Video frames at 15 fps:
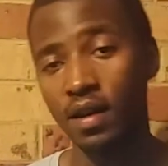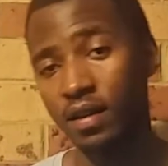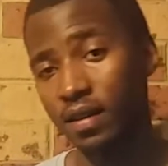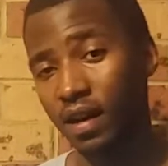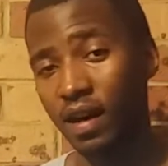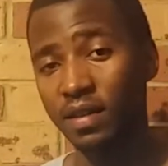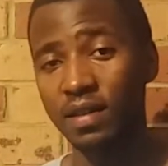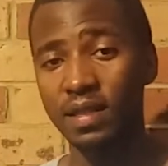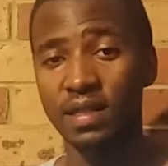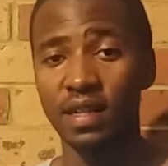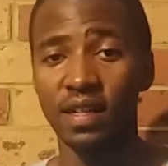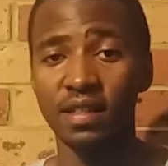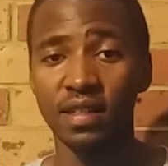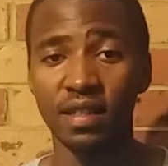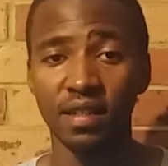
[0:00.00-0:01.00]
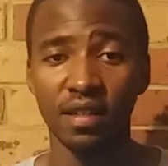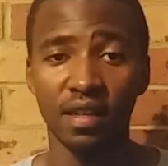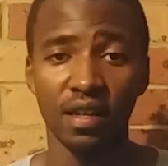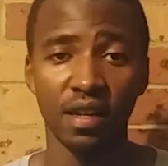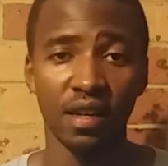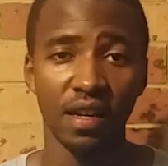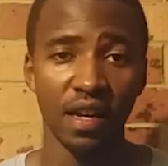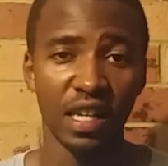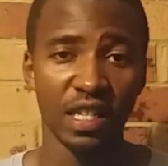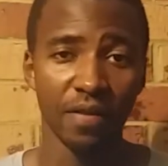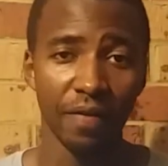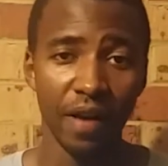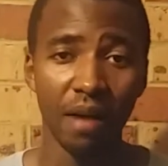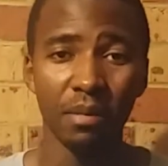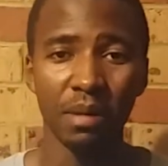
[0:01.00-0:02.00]
The other son is a
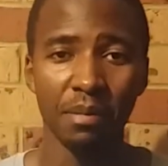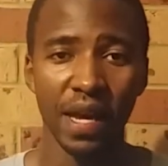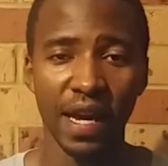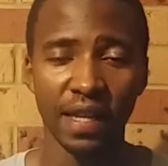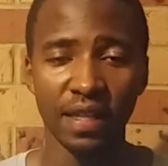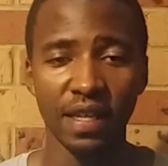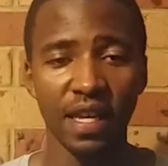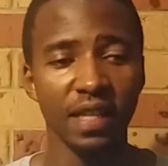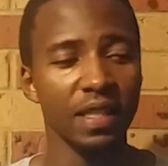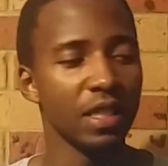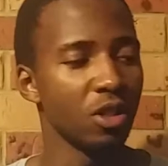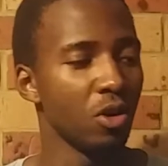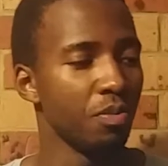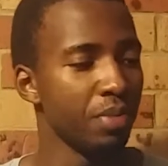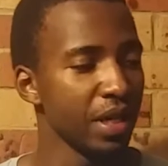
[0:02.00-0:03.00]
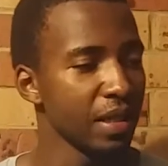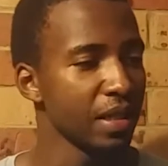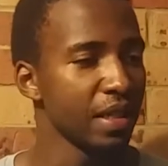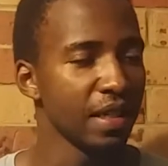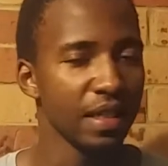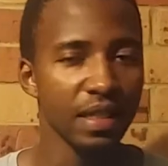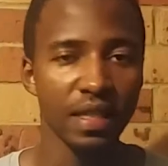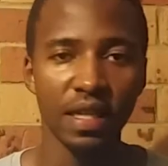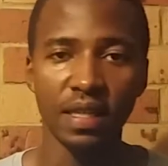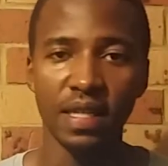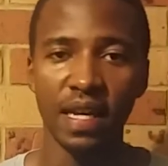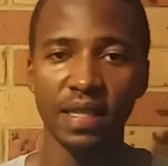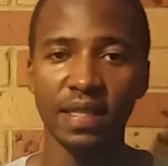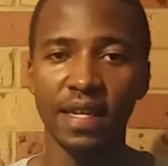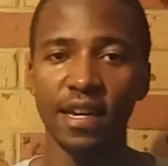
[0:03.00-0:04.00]
family man. He has his own business, he
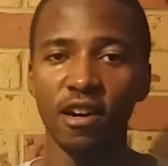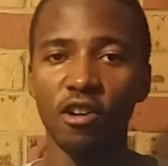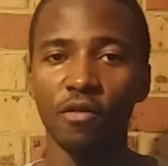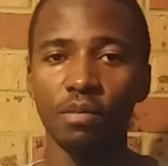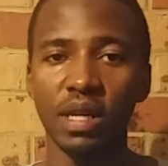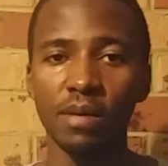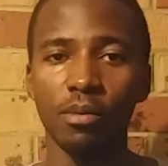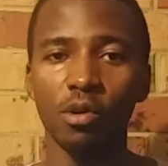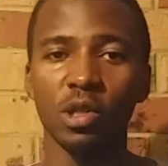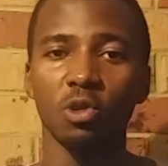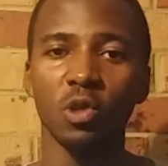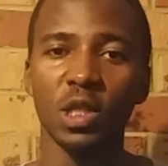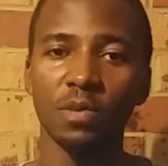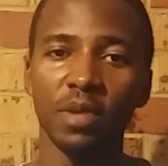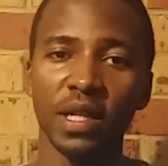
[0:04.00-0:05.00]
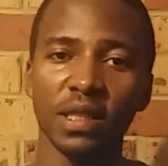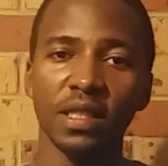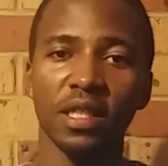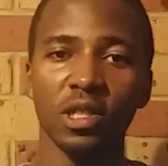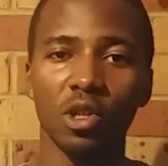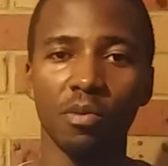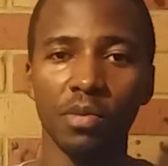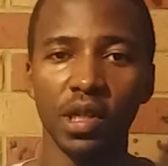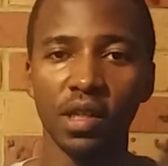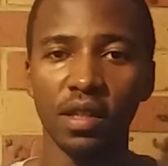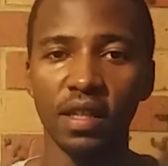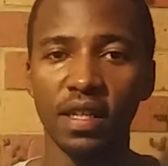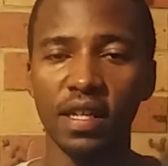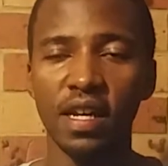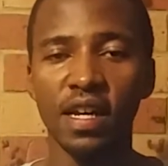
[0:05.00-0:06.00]
takes care of people, he's respected in his
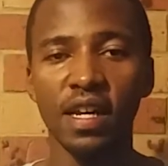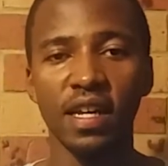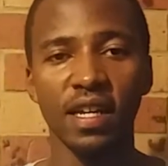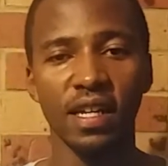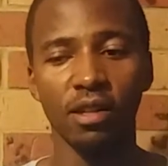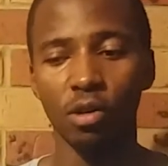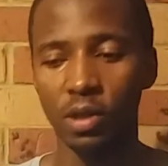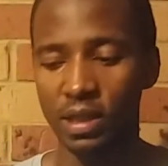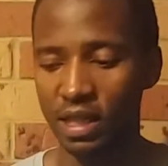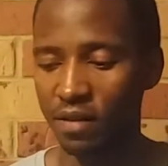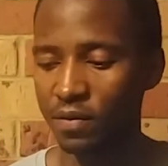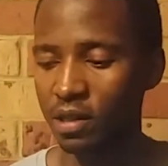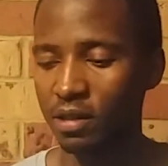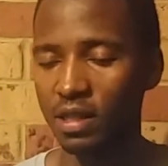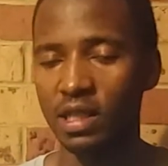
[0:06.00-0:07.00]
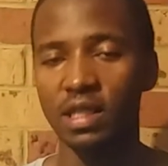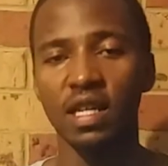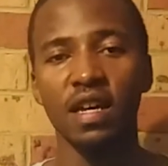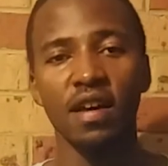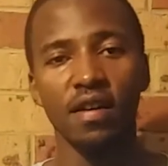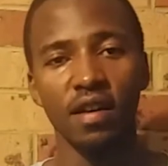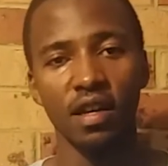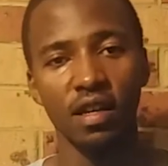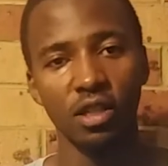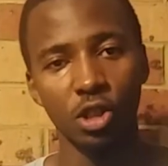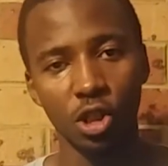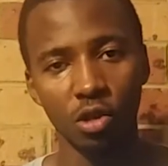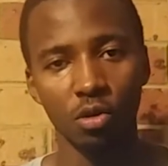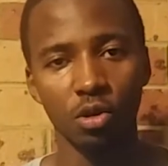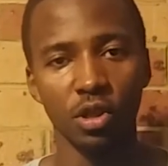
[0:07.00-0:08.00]
community, he looks after his
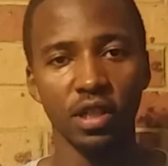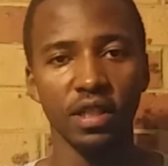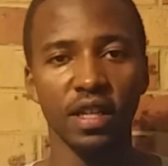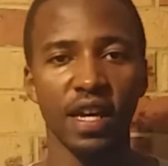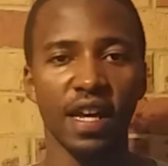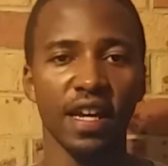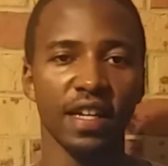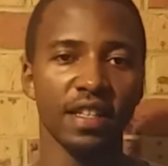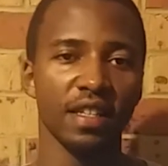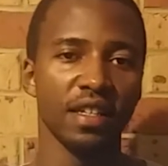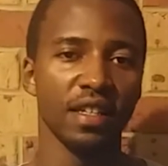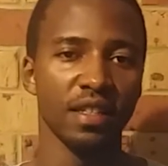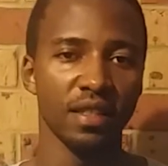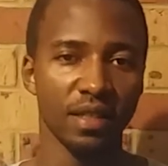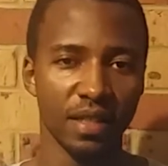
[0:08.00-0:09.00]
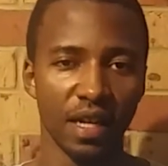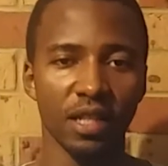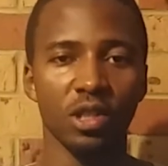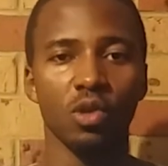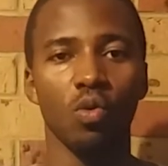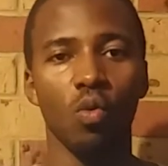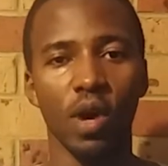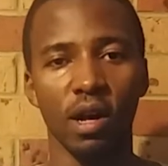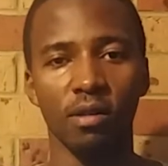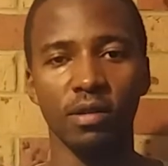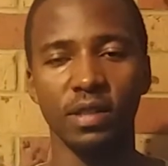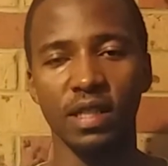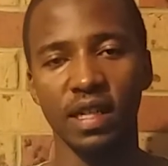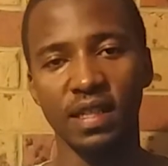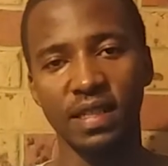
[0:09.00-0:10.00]
children and does well,
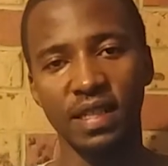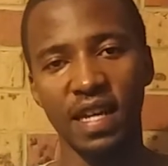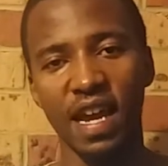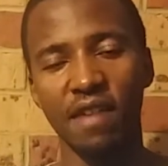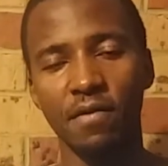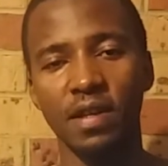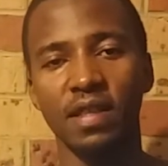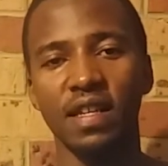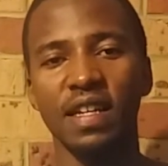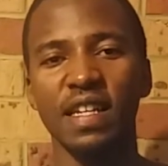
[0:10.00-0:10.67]
does everything.